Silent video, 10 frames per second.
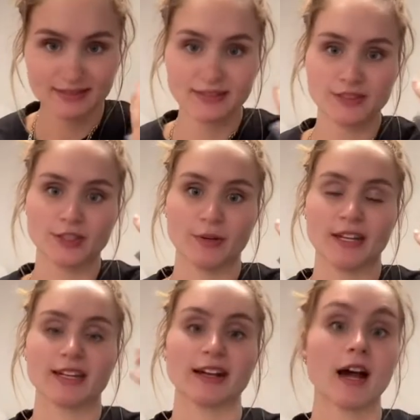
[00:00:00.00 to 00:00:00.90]
So it
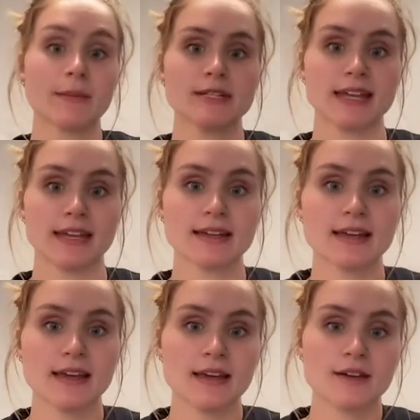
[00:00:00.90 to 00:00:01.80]
can accommodate
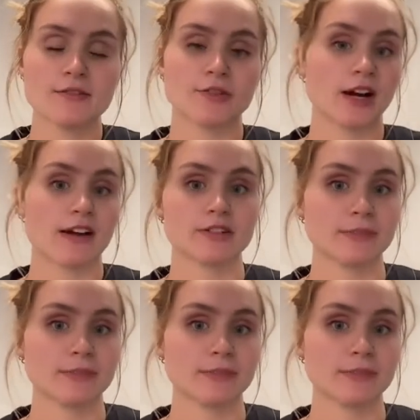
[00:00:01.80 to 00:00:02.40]
for however